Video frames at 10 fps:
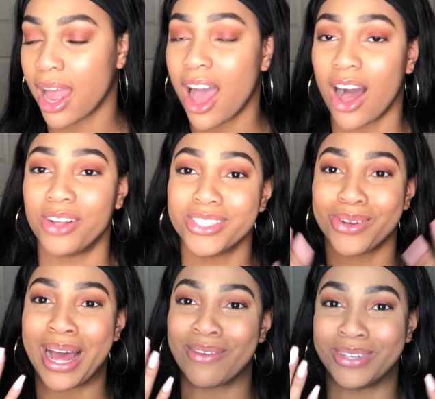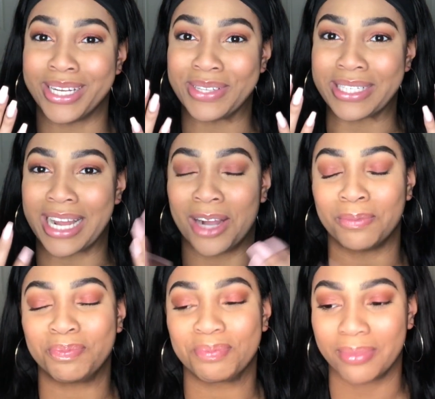Also, I have on nails now.
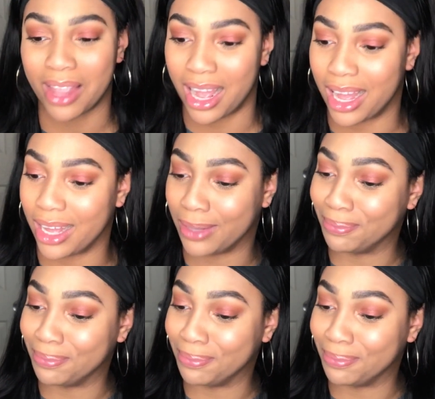I